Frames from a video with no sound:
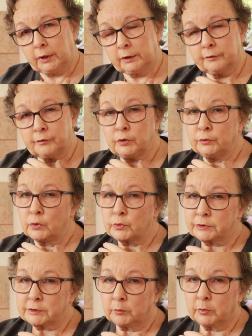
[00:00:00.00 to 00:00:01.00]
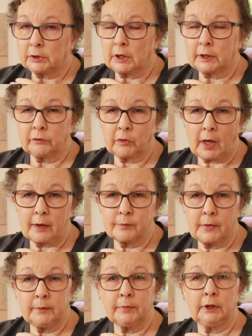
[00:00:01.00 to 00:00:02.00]
And if you know someone like that,
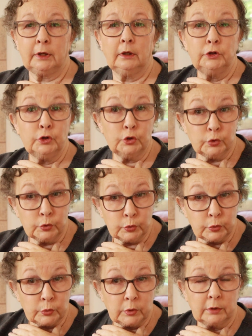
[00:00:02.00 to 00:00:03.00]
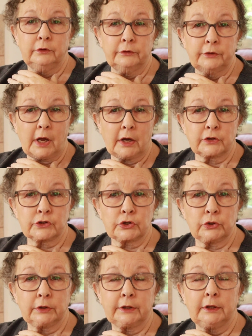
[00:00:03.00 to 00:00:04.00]
maybe you could
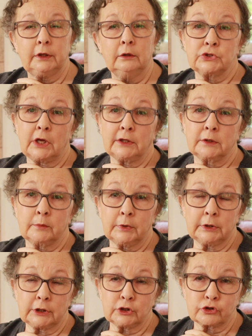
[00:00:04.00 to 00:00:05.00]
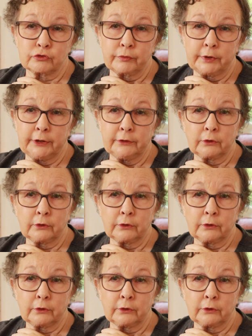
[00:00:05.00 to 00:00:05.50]
actually take them a little treat,